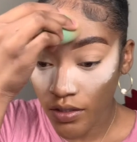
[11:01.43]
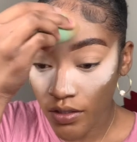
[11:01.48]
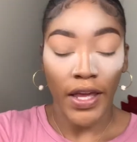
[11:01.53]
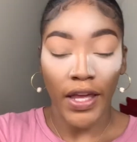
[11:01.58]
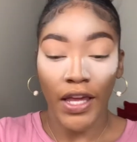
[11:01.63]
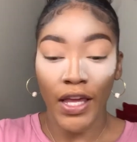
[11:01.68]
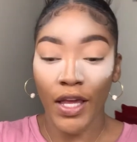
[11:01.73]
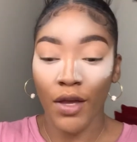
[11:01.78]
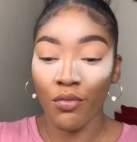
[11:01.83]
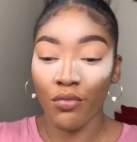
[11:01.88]

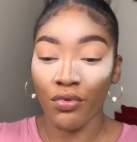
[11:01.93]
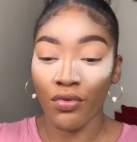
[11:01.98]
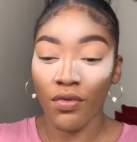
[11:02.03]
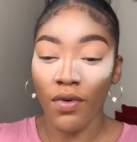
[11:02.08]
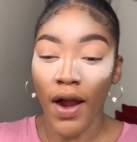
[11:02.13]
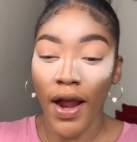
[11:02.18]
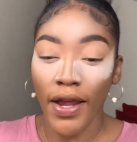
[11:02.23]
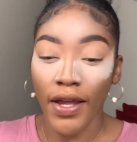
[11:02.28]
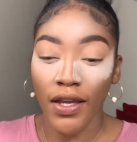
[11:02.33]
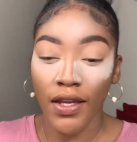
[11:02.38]
it
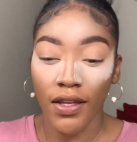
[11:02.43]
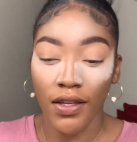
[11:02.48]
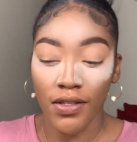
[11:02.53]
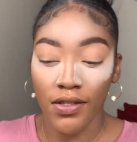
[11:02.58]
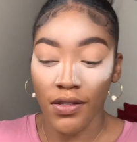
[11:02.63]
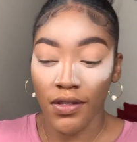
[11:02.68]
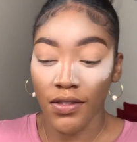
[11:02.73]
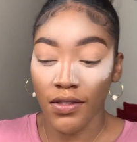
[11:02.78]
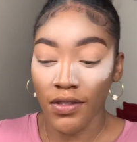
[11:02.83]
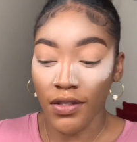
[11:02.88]

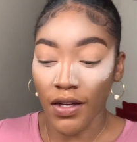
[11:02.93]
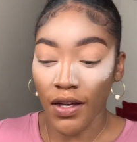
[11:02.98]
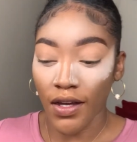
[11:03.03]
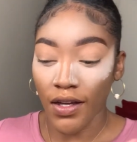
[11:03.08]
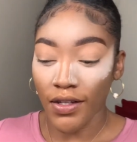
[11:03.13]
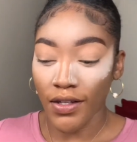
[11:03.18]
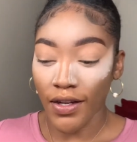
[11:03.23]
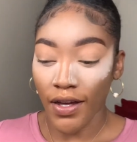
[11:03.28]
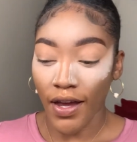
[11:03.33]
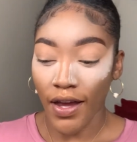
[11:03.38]
brightens the
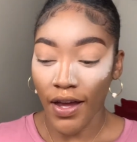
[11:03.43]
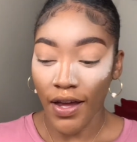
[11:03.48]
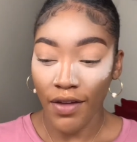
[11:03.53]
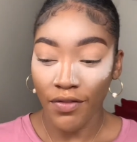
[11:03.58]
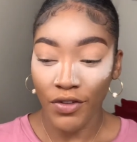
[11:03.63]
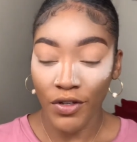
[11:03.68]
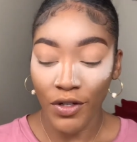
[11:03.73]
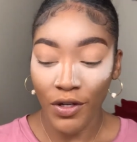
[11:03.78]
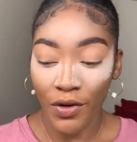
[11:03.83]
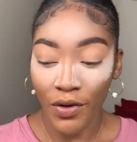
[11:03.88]
under eye.
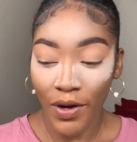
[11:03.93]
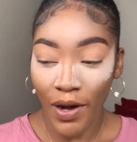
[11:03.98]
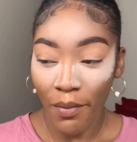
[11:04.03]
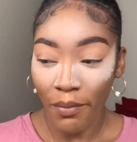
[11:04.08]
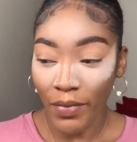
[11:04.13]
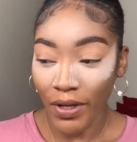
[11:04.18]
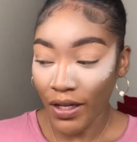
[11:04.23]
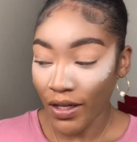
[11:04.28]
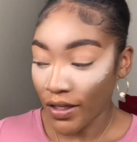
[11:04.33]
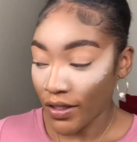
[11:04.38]
You know what I
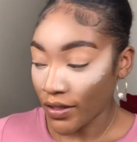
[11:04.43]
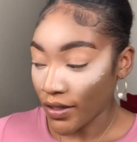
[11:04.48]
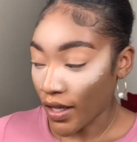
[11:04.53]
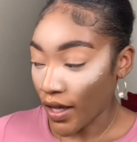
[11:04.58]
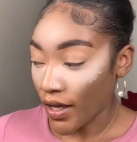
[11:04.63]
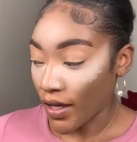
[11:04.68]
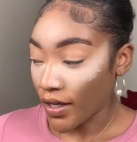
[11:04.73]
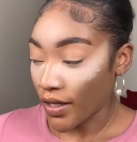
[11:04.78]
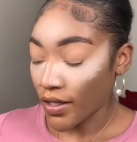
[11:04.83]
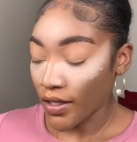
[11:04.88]
mean?
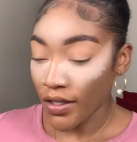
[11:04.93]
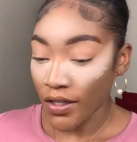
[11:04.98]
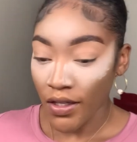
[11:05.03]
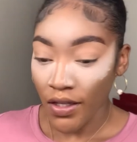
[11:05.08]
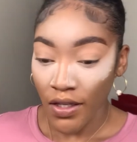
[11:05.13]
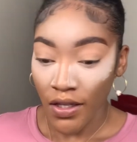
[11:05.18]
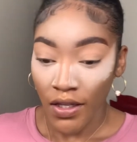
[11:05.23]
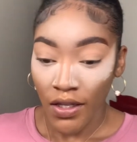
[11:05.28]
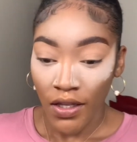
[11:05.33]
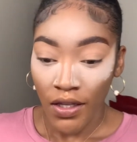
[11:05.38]
Like
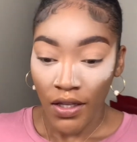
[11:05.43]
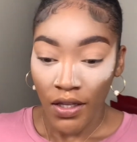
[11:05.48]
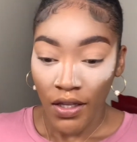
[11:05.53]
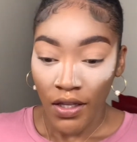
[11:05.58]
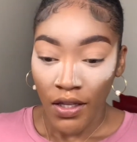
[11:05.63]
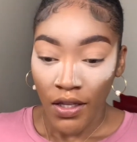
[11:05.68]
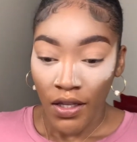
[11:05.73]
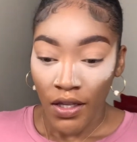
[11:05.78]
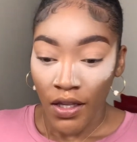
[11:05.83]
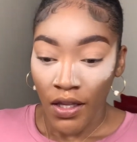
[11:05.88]

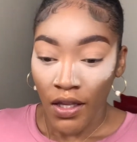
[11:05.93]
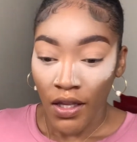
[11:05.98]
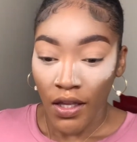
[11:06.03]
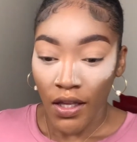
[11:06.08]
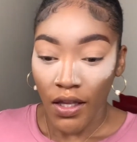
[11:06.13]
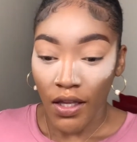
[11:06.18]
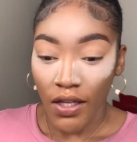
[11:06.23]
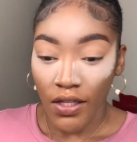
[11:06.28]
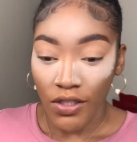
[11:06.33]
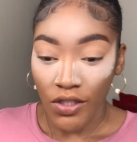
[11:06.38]

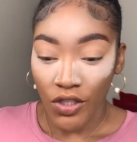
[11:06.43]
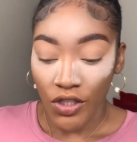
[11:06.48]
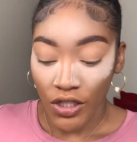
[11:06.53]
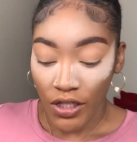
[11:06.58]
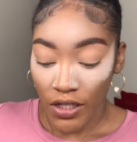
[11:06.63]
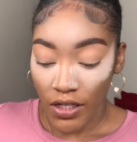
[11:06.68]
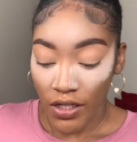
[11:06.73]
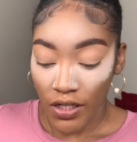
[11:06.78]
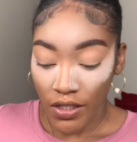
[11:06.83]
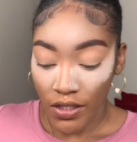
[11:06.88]
it's
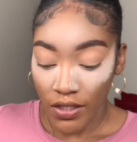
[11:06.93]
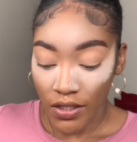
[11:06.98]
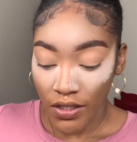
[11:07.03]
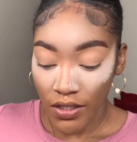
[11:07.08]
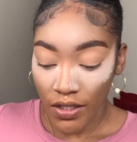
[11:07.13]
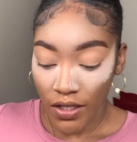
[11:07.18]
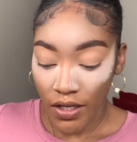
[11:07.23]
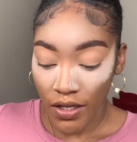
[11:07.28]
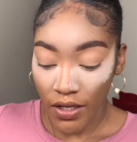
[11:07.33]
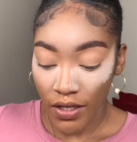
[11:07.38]

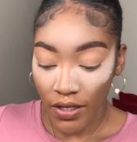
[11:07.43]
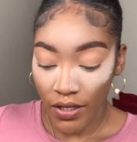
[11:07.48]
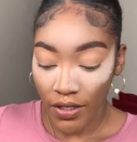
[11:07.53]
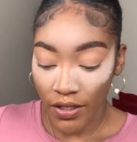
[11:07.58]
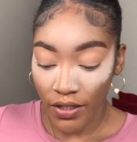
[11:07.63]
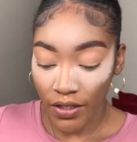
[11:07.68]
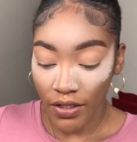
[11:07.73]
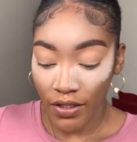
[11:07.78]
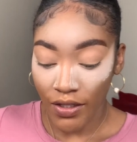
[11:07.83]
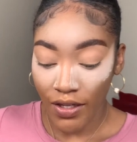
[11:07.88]
just,
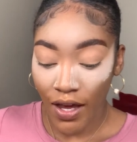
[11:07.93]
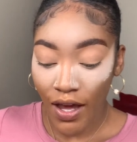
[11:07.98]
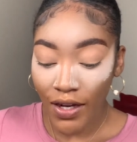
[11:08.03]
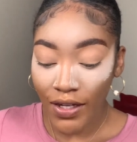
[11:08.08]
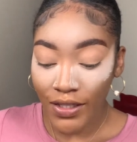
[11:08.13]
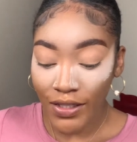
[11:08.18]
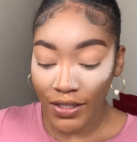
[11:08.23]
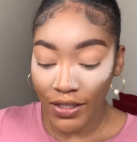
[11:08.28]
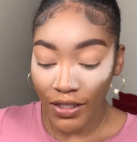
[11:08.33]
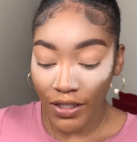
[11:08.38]
y'all
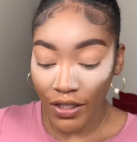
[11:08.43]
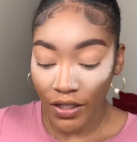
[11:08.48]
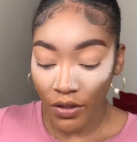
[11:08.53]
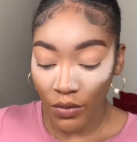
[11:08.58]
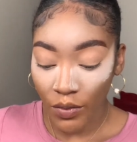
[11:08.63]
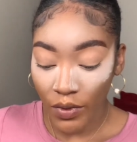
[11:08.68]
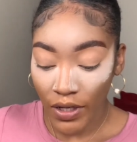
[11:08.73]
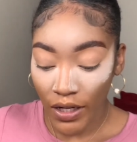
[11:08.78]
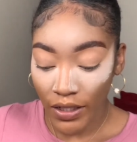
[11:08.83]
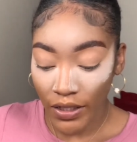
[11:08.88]
see
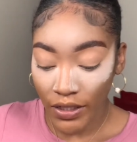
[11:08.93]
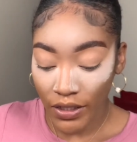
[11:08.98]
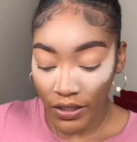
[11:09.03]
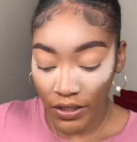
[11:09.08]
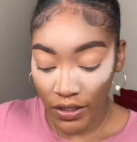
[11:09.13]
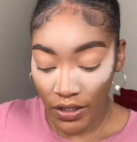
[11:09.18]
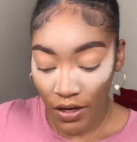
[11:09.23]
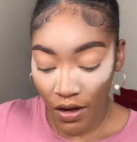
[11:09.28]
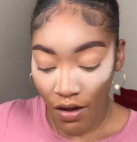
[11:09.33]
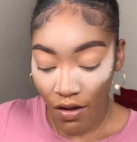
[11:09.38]
when I dust
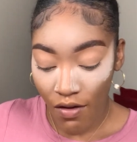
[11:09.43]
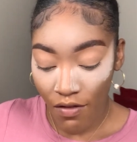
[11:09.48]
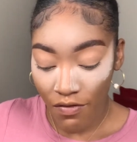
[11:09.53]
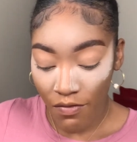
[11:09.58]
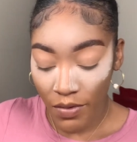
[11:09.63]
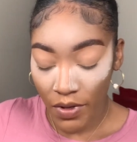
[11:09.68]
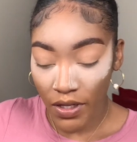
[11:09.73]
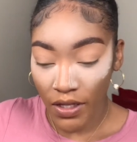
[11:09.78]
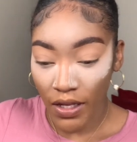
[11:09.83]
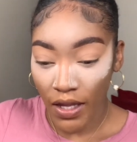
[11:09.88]
it off.
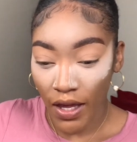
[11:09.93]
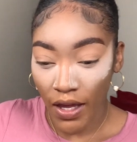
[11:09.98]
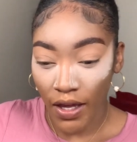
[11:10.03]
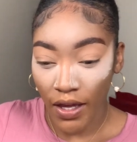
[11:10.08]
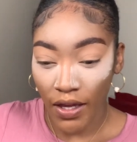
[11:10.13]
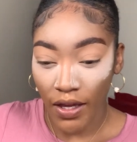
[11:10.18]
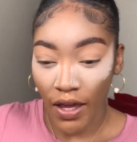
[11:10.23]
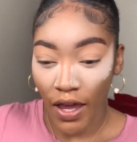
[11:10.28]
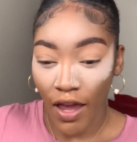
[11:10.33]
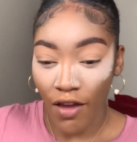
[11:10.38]
But like
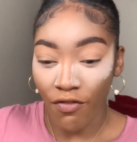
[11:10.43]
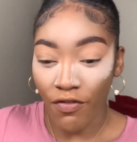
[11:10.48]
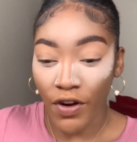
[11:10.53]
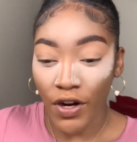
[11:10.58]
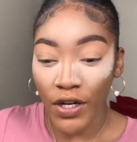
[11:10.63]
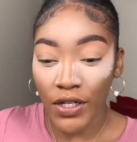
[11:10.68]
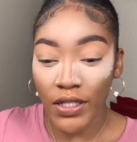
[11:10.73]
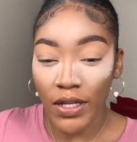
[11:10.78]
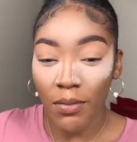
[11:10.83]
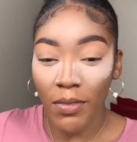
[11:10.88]
at
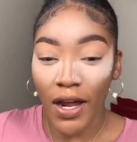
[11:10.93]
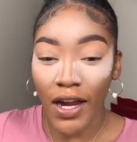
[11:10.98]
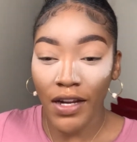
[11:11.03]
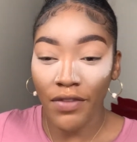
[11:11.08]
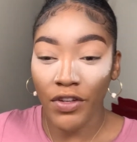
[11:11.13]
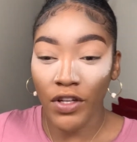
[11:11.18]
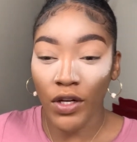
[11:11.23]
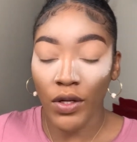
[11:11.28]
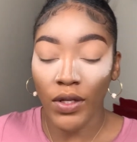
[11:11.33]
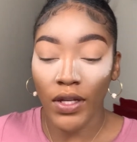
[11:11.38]
first, I'm not
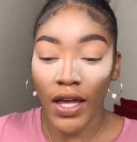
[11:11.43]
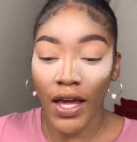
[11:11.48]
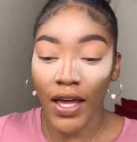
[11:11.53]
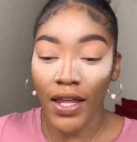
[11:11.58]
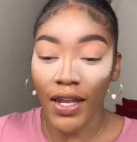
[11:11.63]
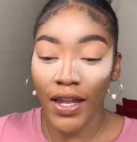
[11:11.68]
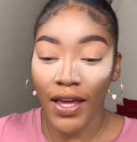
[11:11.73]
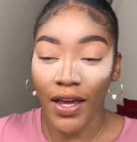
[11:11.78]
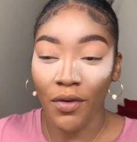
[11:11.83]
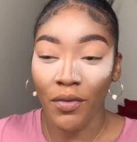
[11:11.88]
even gonna lie.
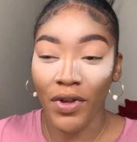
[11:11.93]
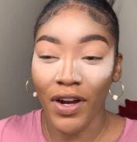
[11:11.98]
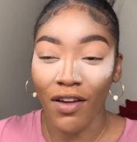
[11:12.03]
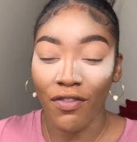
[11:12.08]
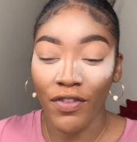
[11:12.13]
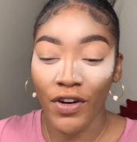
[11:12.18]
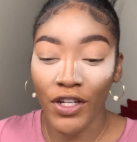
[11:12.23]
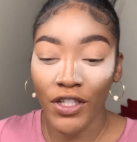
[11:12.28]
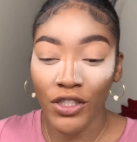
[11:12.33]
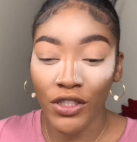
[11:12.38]
Like when I
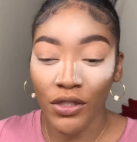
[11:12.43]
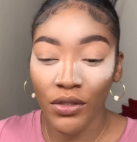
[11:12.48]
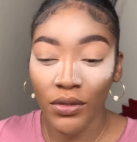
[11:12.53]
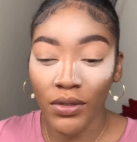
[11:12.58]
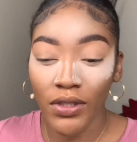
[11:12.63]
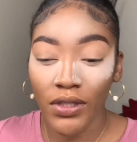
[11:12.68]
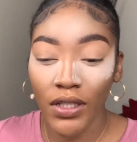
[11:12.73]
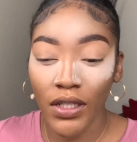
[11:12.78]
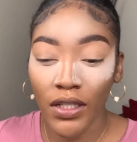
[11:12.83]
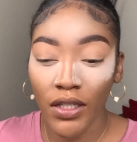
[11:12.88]
first
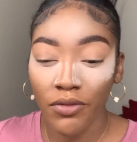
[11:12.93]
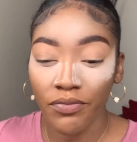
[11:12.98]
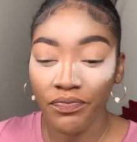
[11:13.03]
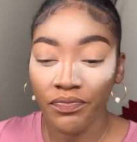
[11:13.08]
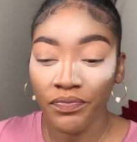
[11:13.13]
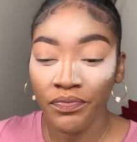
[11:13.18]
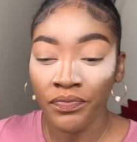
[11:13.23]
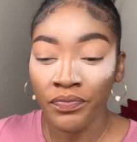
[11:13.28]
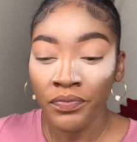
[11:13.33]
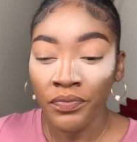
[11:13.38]
used it,
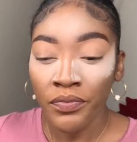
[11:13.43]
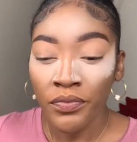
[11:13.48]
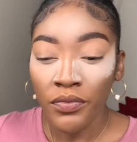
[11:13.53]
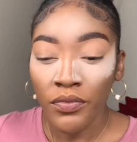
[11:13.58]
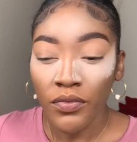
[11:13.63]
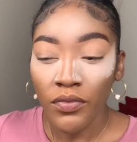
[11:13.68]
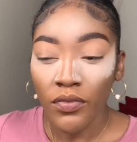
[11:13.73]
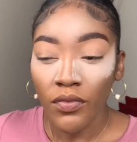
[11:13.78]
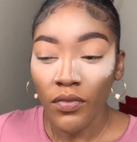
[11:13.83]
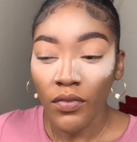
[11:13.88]

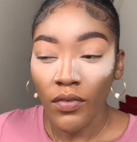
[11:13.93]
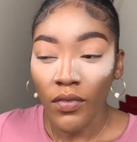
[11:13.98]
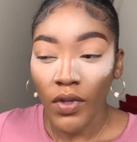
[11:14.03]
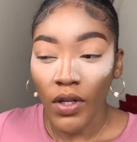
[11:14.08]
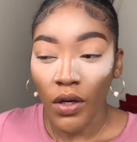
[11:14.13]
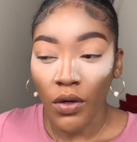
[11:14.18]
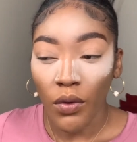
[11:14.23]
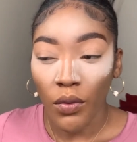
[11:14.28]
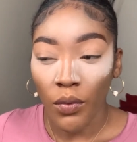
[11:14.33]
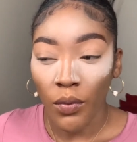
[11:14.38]

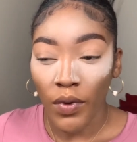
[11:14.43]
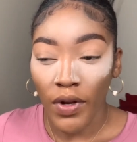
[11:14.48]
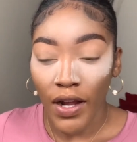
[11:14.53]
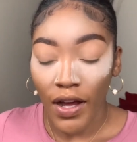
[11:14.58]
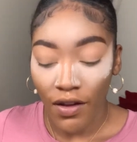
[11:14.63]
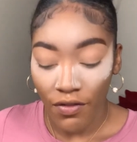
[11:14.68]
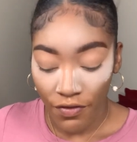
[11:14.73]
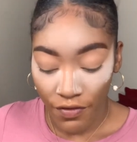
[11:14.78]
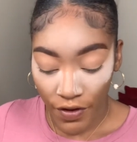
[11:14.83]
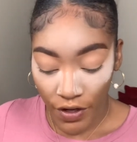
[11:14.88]
when I
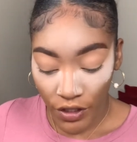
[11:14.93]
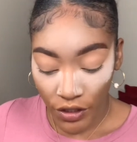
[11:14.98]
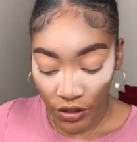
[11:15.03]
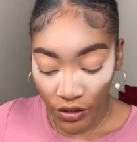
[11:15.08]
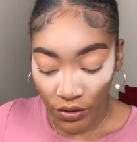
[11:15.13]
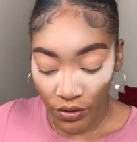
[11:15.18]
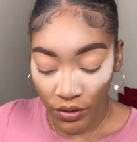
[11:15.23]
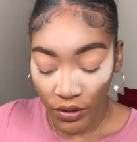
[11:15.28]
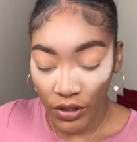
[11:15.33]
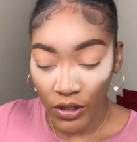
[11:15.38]
first
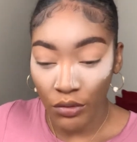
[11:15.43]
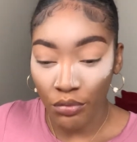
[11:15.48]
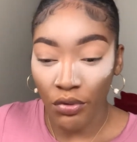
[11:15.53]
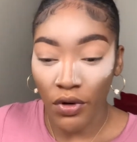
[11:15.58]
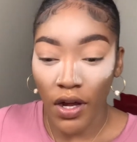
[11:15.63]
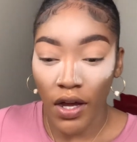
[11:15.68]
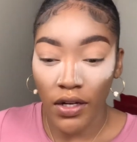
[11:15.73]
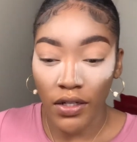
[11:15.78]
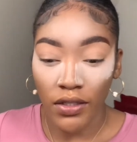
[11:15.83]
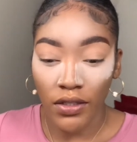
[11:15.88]
used this
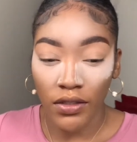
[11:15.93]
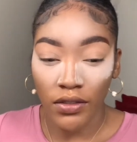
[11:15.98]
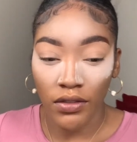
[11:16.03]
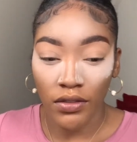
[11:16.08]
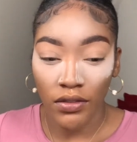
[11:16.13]
product,